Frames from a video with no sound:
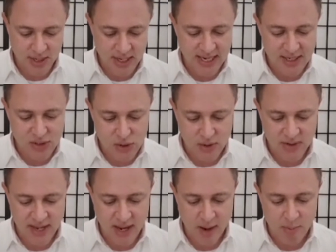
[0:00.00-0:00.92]
into
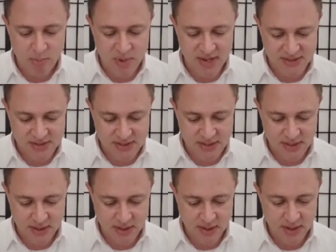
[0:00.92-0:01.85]
the abyss
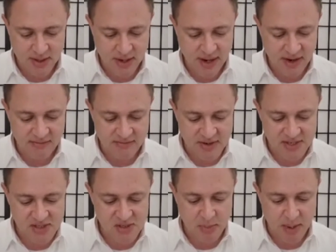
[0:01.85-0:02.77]
of
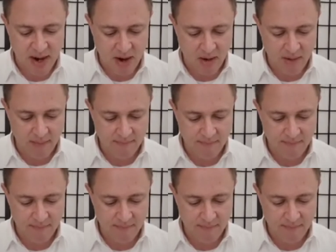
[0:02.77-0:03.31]
despair.